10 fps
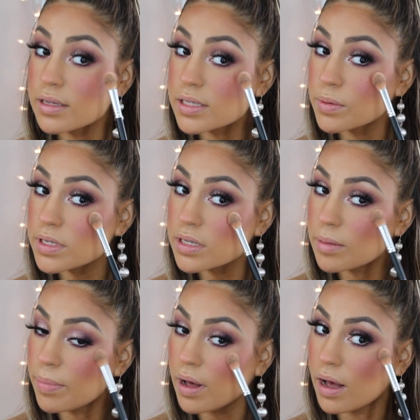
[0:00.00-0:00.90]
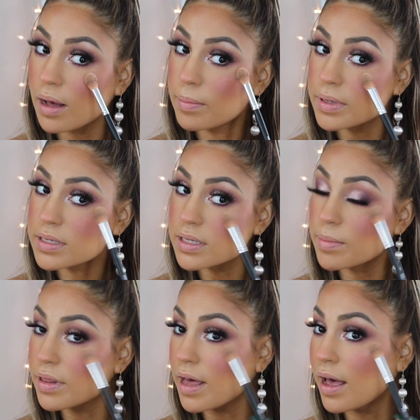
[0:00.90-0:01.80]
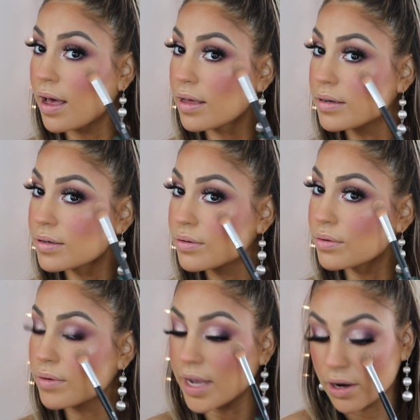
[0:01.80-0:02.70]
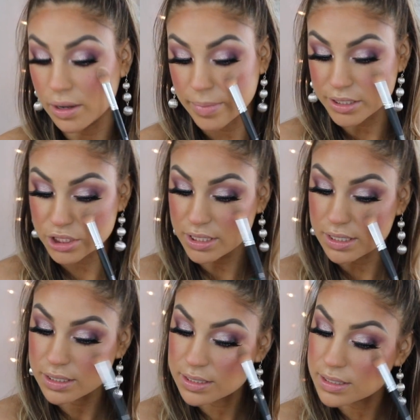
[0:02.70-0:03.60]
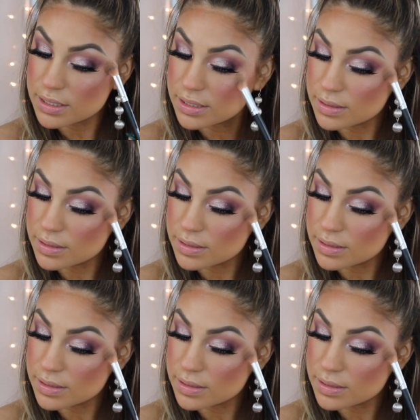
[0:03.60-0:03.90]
So we're just going to pop some of that right on my cheeks.